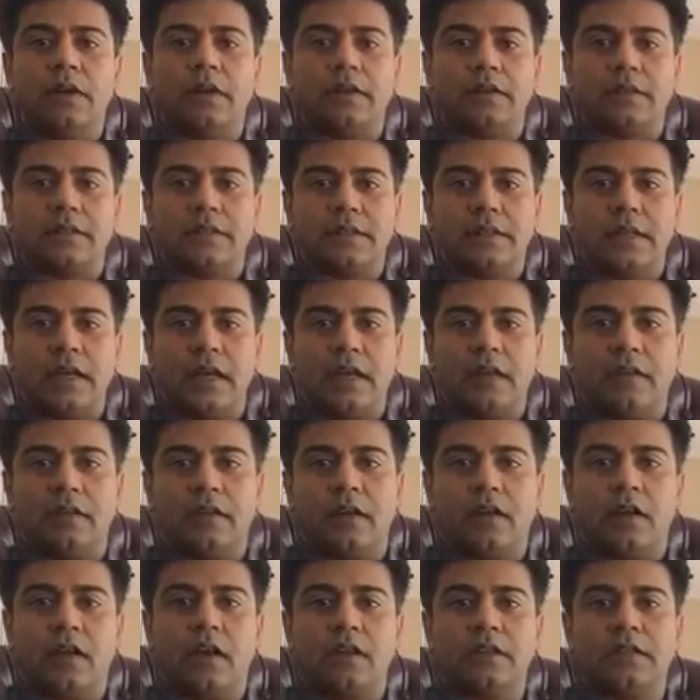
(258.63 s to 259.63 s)
understand
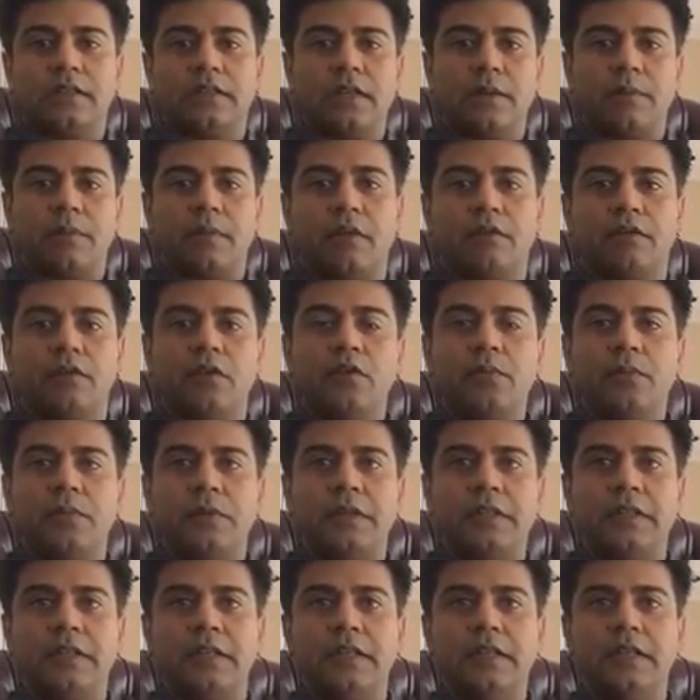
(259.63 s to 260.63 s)
the concept of
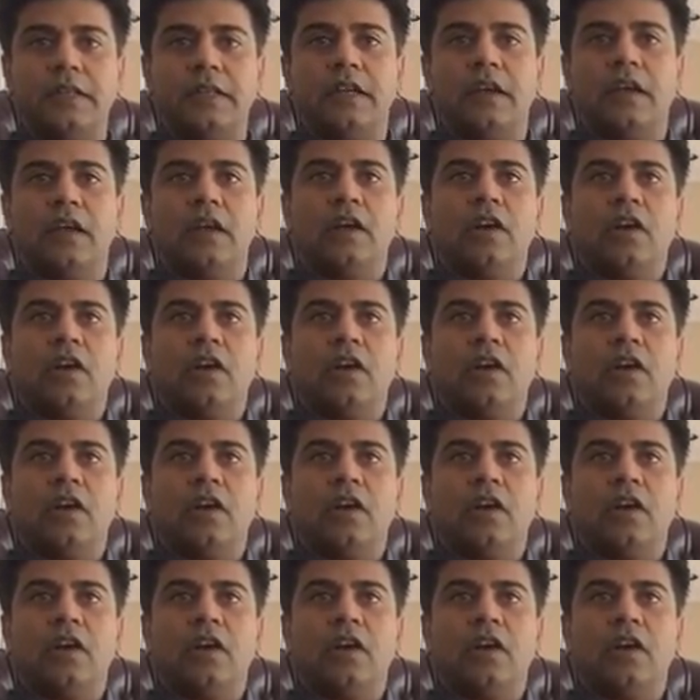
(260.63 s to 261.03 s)
OPT.